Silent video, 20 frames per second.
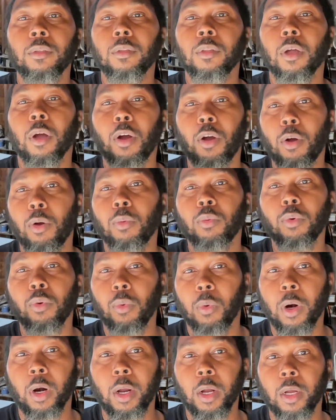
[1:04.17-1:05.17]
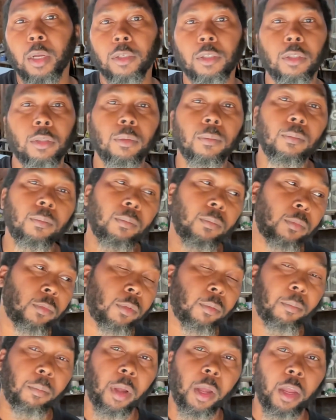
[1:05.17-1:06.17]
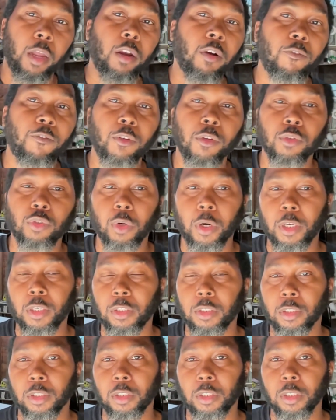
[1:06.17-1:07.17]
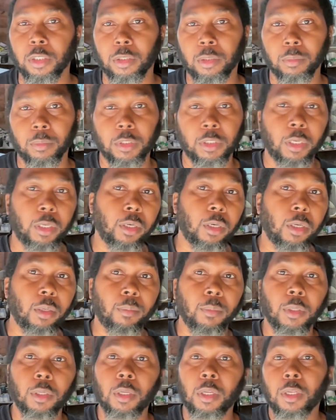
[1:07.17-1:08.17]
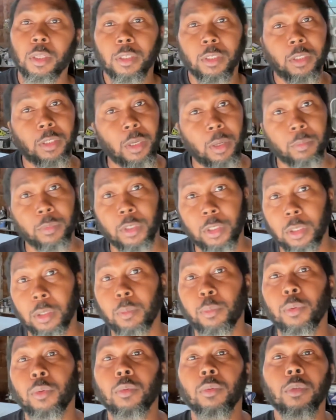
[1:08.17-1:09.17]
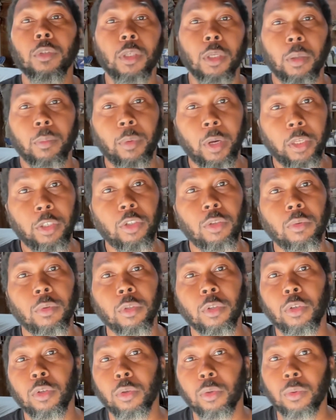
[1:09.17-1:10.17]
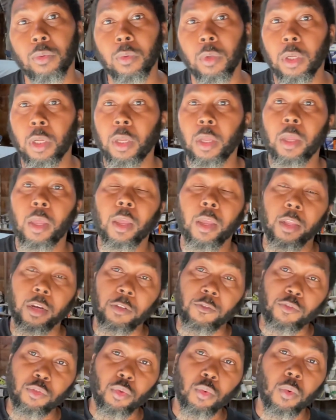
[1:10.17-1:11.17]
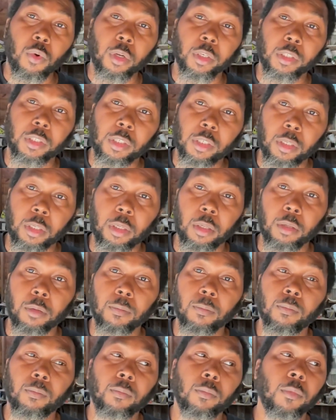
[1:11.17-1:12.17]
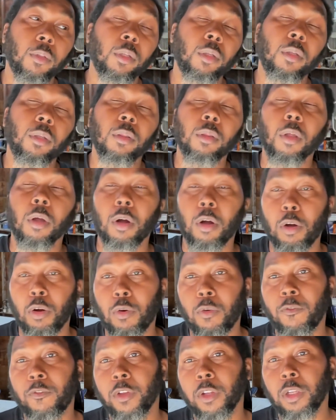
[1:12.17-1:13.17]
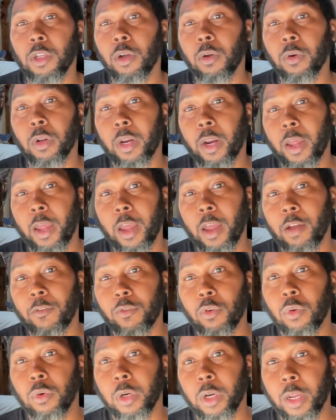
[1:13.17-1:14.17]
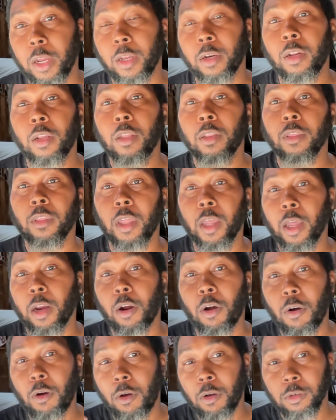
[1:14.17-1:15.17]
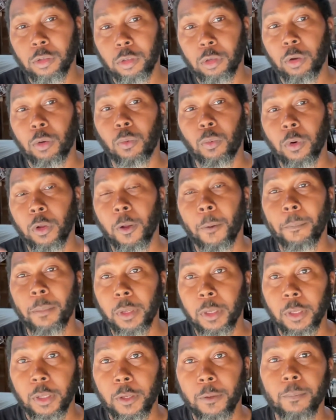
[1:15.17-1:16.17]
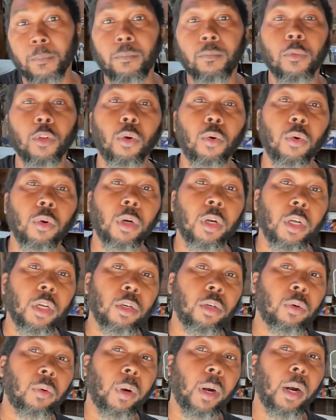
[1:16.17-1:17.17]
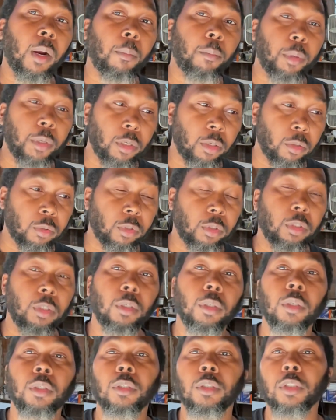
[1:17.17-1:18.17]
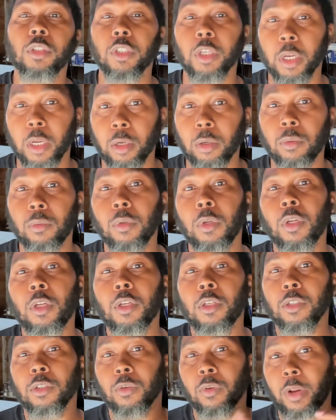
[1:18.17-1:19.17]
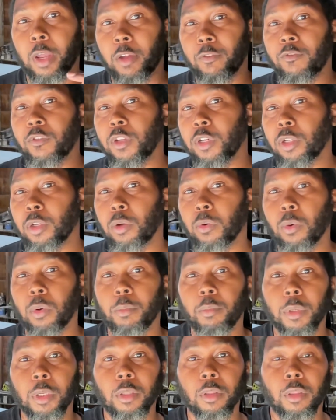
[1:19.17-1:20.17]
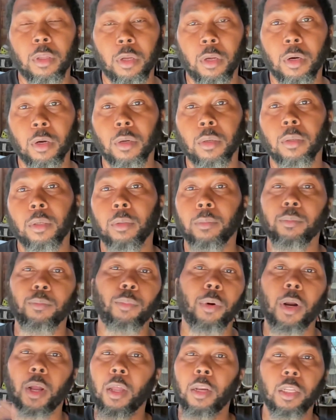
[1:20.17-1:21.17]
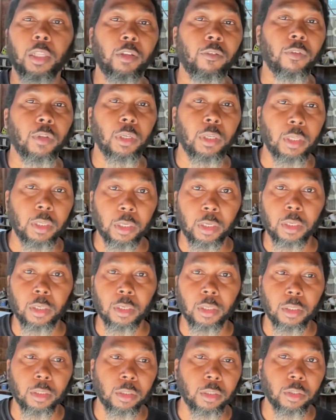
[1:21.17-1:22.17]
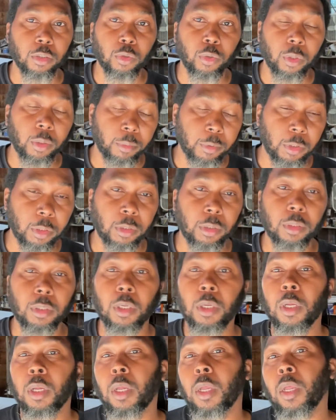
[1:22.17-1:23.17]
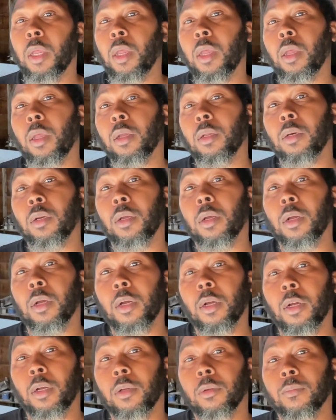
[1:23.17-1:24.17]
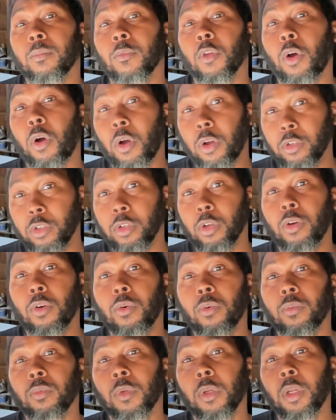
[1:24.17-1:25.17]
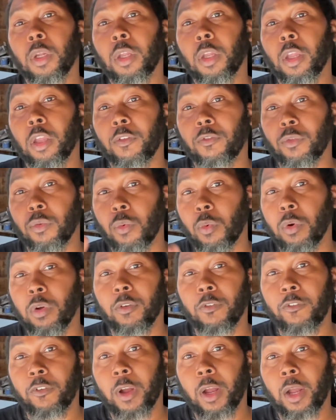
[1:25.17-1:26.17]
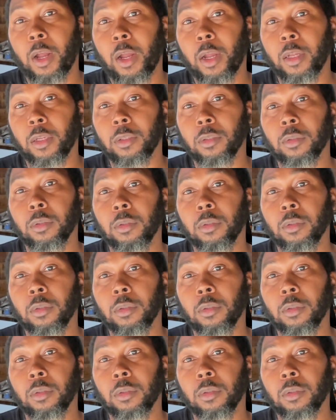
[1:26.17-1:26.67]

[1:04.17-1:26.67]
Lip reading: the home garage. My air filtration system set up. Something simple, something that you can do. And if you want to see the whole video that I have on that, that also will be on the Underground Builds channel. So that video will be there. Probably leave a link in the description. And also, if you want to find,